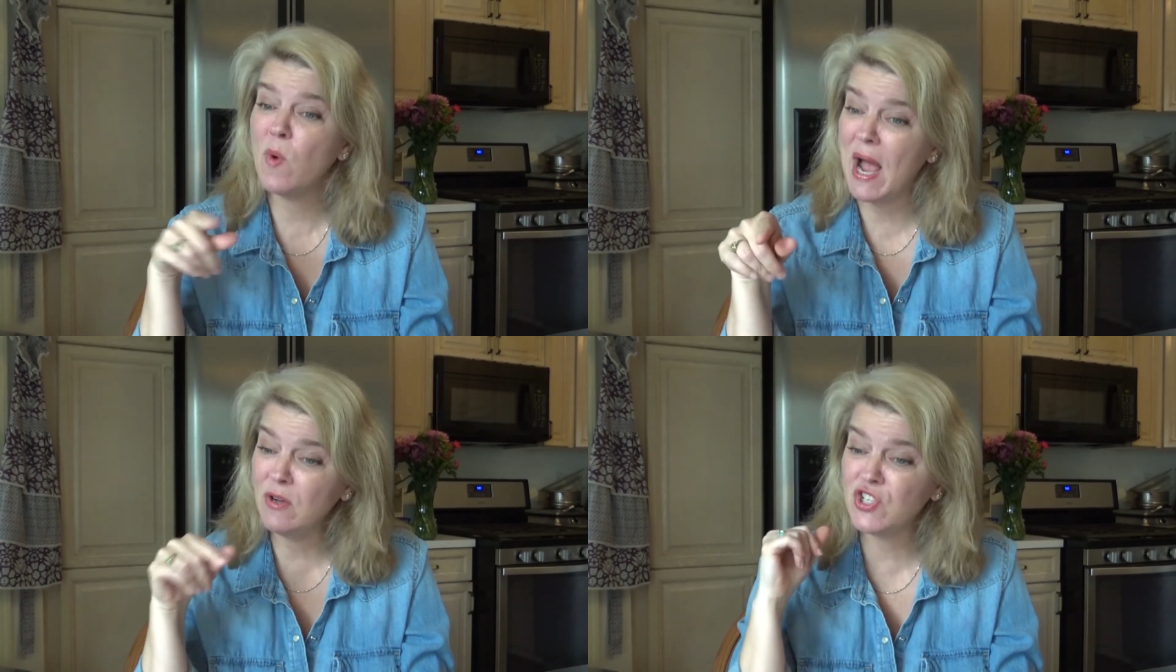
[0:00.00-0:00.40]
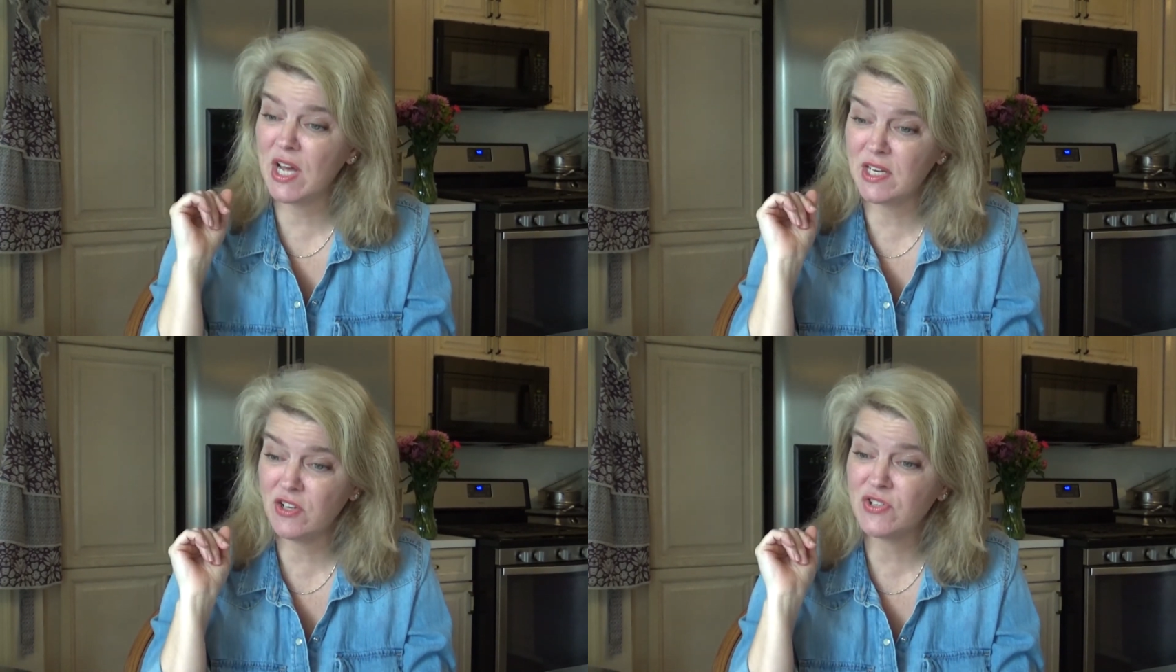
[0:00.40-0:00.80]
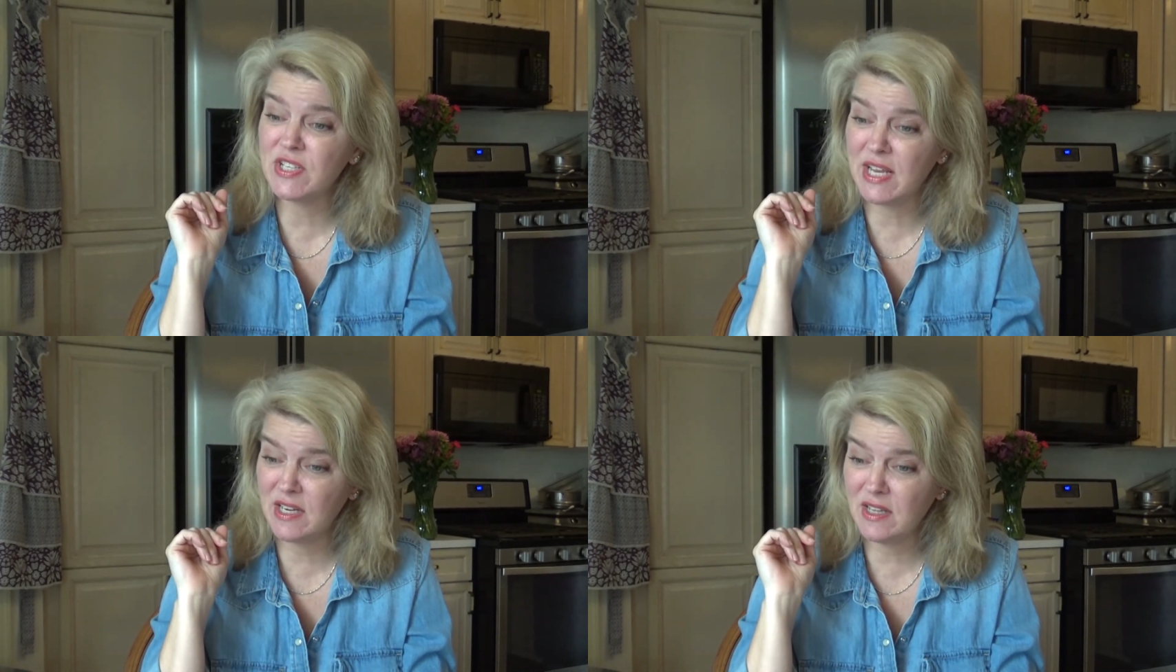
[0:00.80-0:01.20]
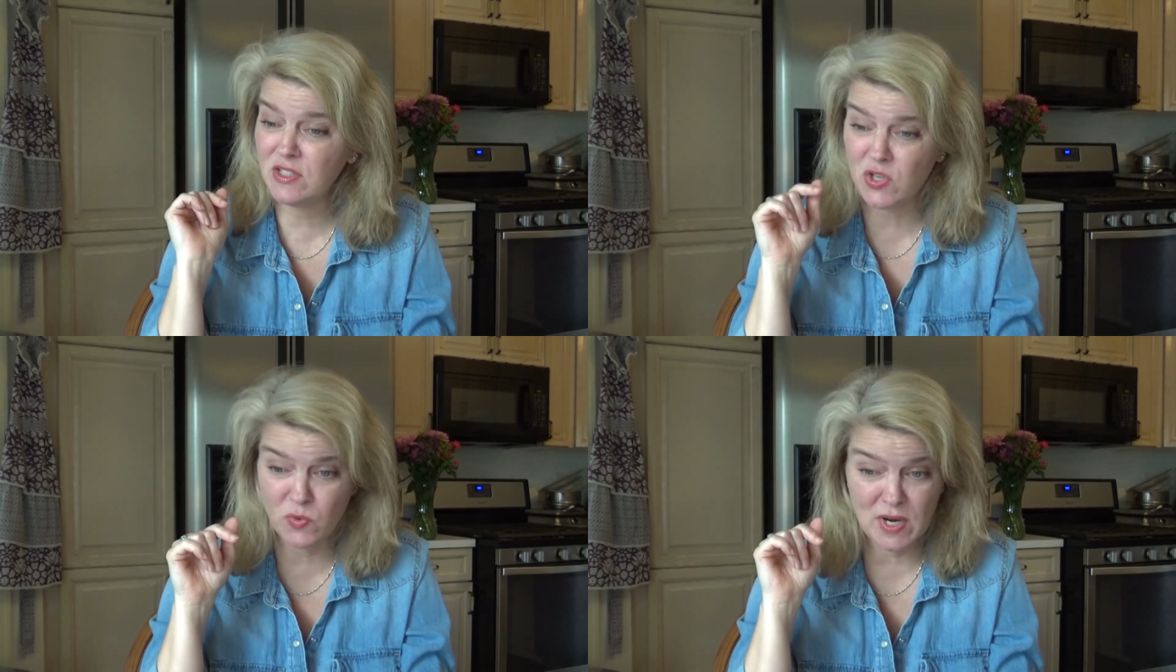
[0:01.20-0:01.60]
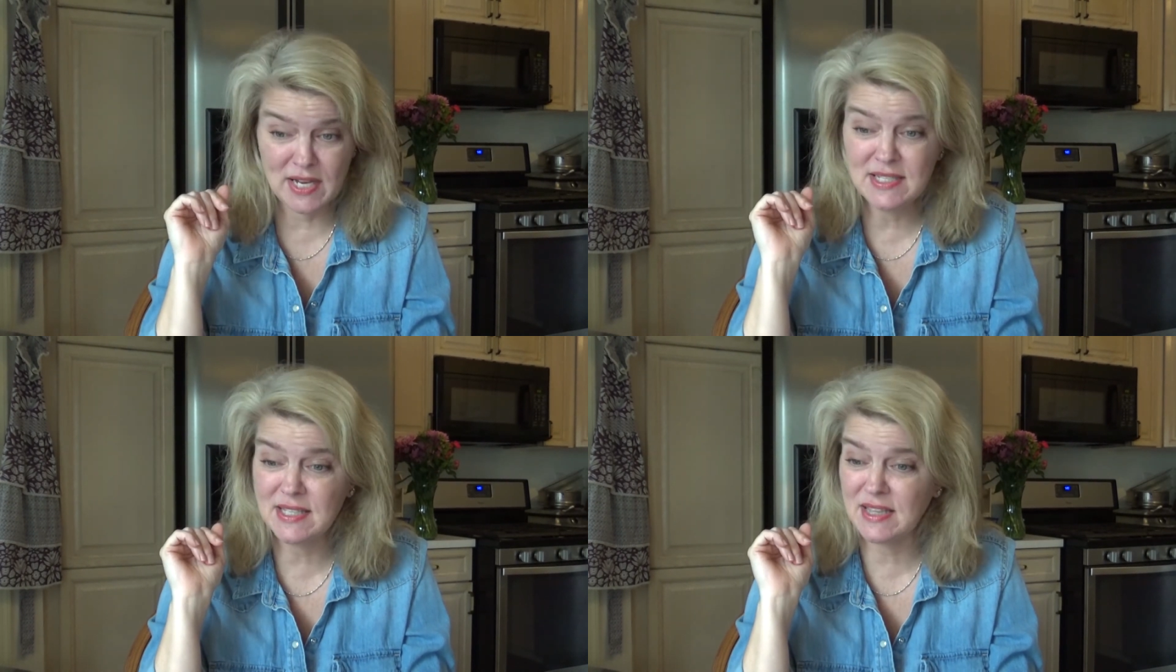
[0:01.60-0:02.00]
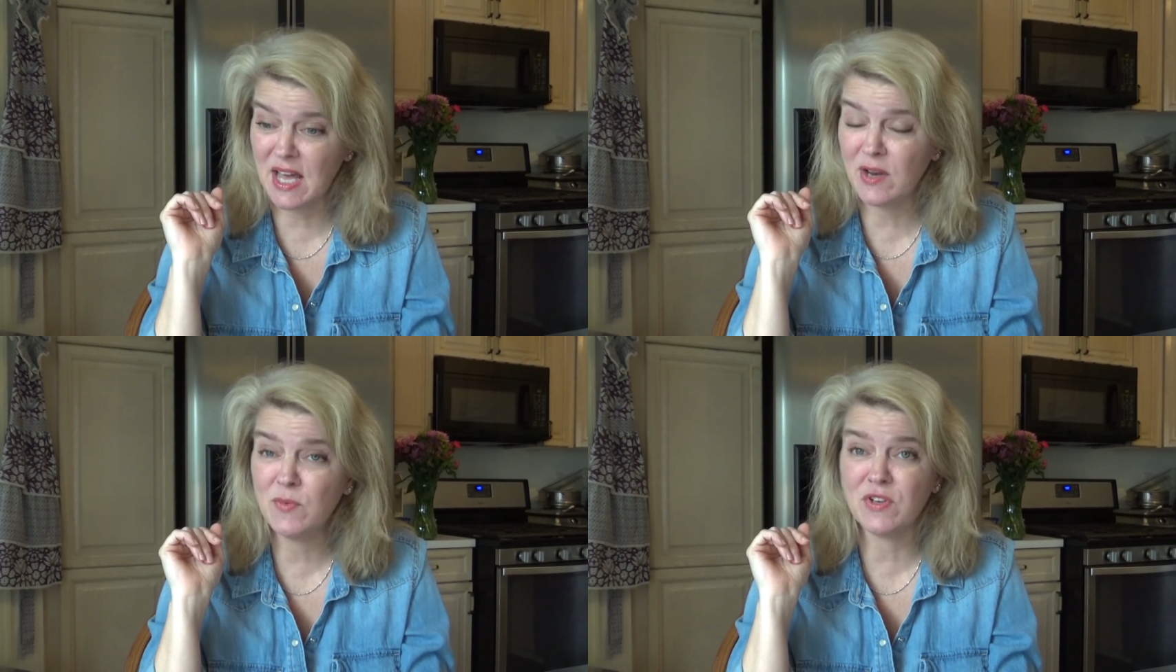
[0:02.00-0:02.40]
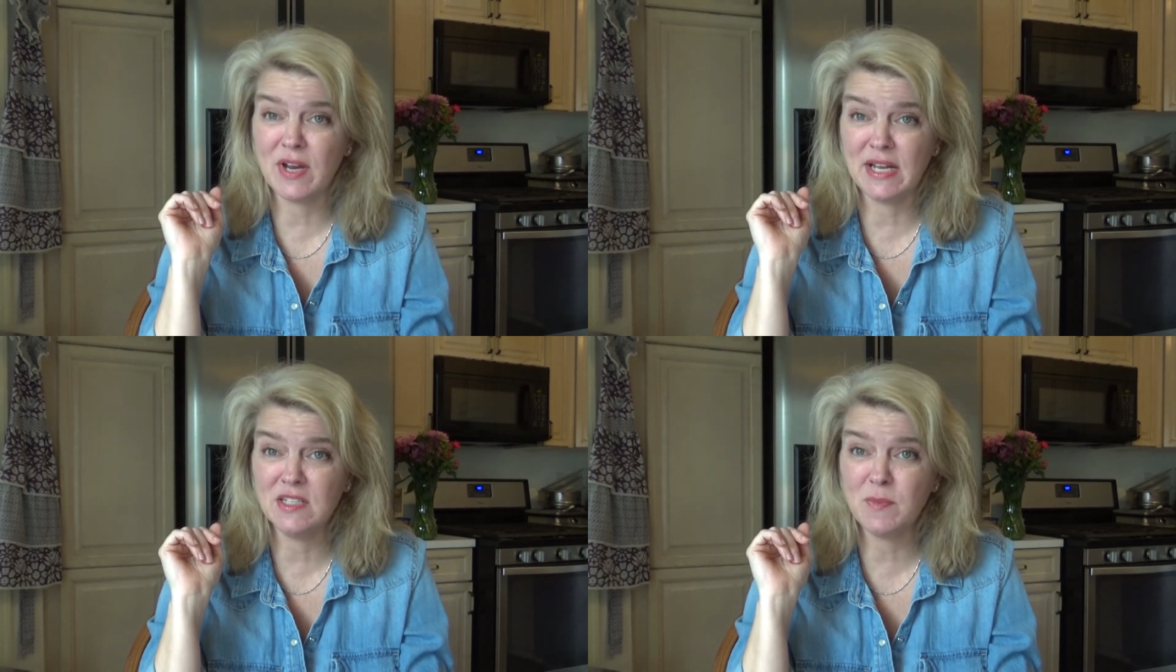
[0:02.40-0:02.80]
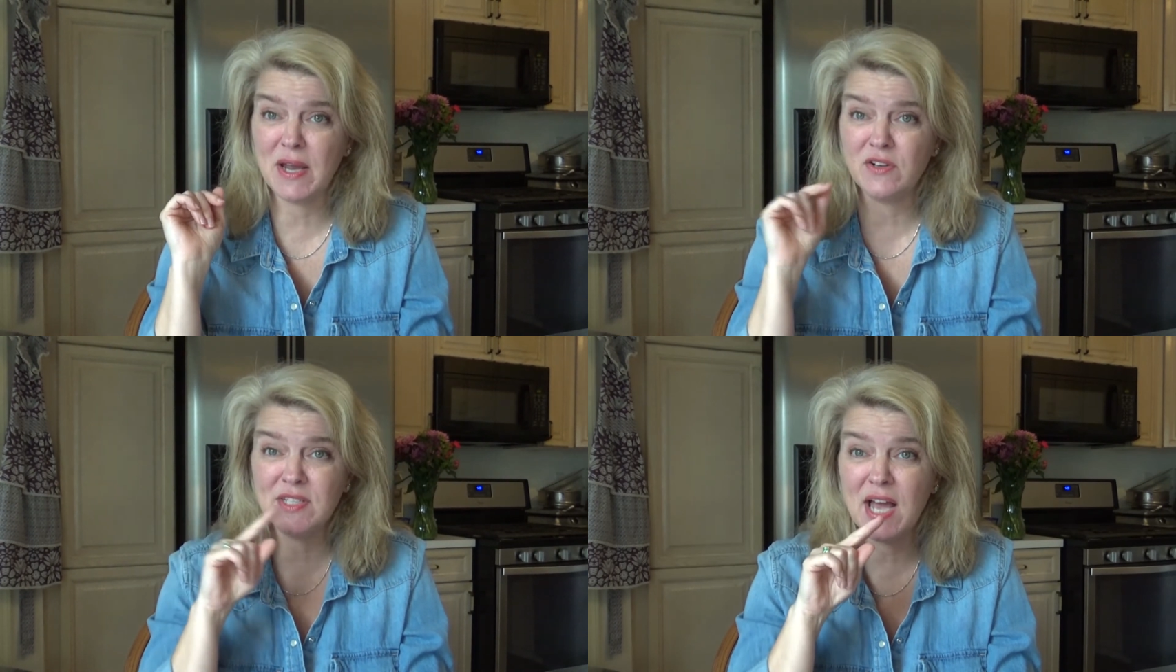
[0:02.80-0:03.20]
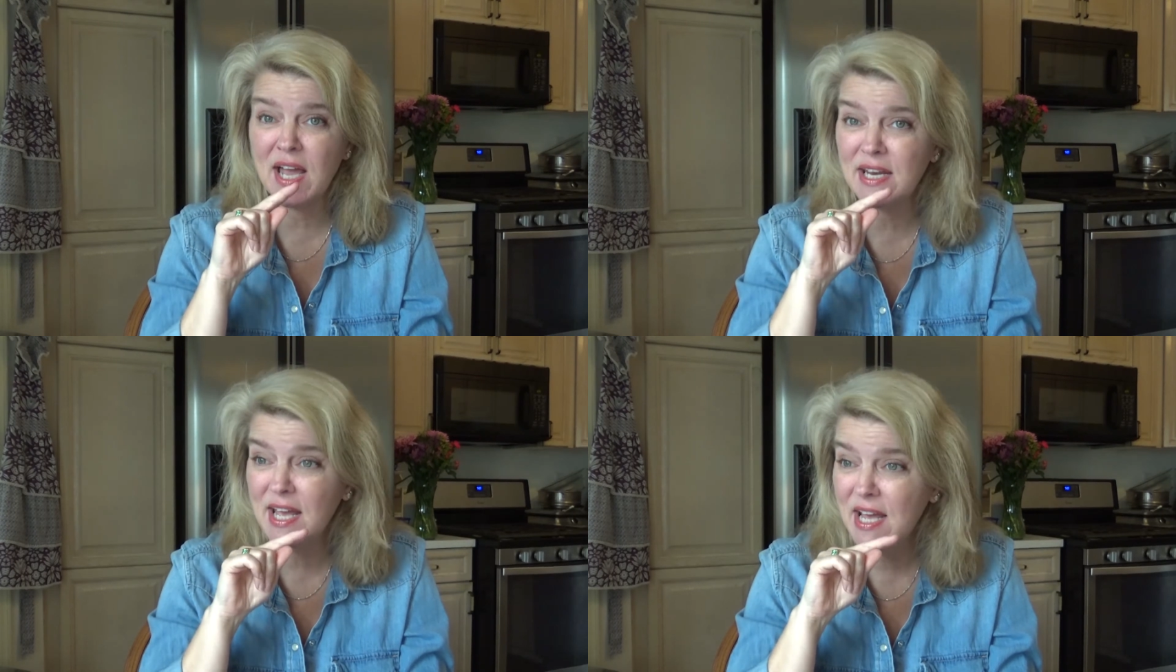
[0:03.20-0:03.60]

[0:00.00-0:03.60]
wow, Johnny, you're standing so nice in line with your hands by your side,